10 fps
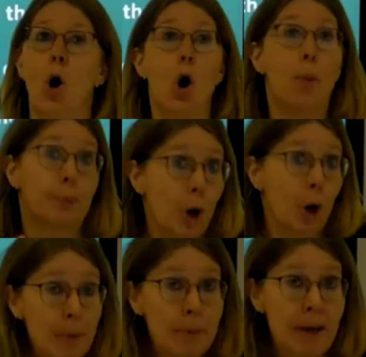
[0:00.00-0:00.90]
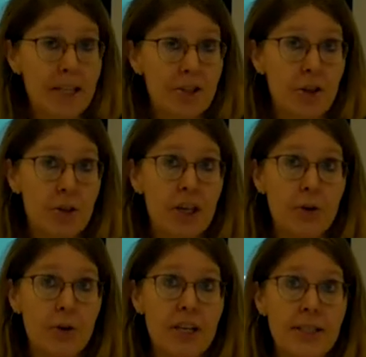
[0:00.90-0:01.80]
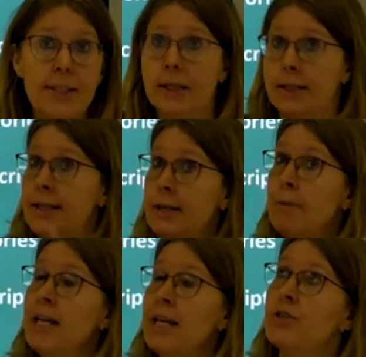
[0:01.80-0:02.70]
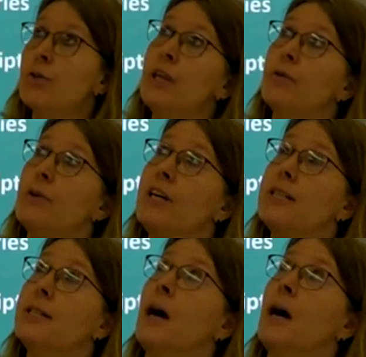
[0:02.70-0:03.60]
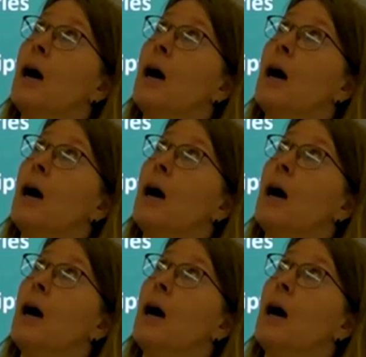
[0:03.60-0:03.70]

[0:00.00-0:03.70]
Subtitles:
or problem-based theories, team-based theories,